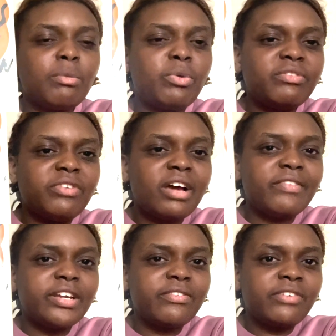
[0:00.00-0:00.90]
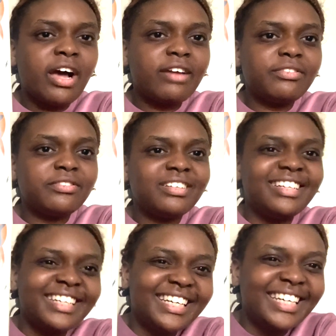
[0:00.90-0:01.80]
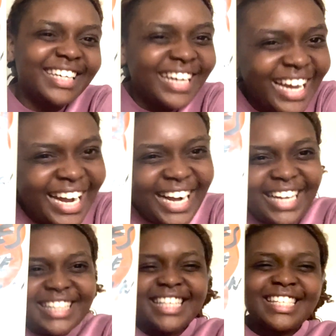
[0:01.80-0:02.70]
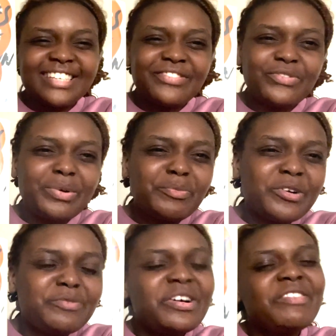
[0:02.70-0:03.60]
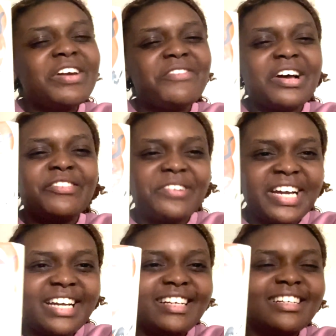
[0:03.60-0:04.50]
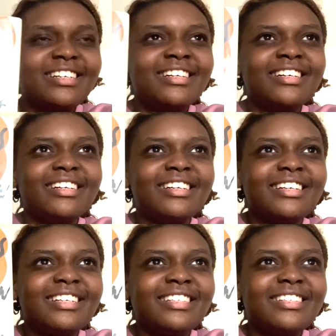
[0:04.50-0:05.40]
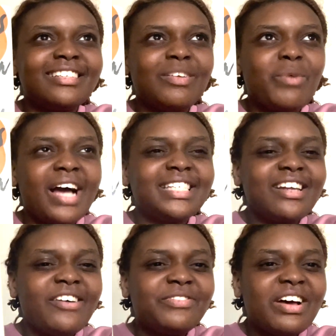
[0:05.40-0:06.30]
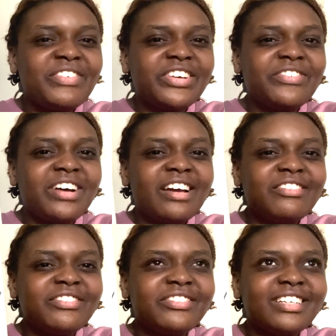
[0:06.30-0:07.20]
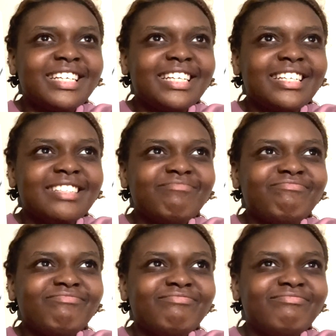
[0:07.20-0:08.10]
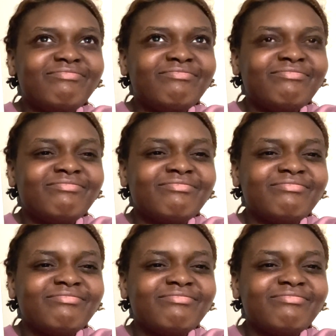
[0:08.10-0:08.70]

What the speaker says: 4.5 out of 5. This is a 4.5 out of 5 read. Why is it not 5 out of 5? I